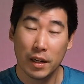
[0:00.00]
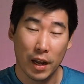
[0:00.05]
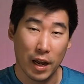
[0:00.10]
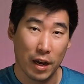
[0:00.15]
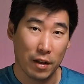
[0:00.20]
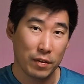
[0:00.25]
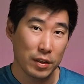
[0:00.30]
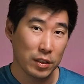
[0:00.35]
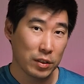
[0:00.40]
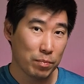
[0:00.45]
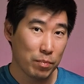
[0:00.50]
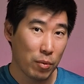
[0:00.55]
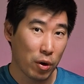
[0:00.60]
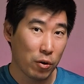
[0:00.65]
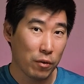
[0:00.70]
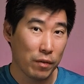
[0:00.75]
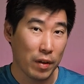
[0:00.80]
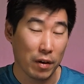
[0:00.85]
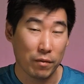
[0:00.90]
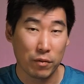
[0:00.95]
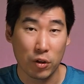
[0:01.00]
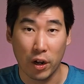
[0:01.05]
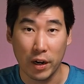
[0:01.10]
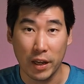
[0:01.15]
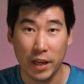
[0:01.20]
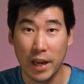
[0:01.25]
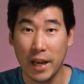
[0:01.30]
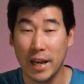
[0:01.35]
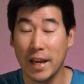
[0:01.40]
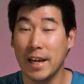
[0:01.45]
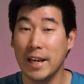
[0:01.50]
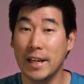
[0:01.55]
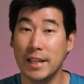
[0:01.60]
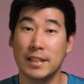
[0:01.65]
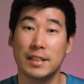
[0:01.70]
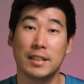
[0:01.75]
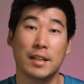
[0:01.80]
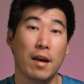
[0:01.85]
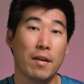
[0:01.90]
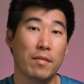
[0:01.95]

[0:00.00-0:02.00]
Now this model that I've got here is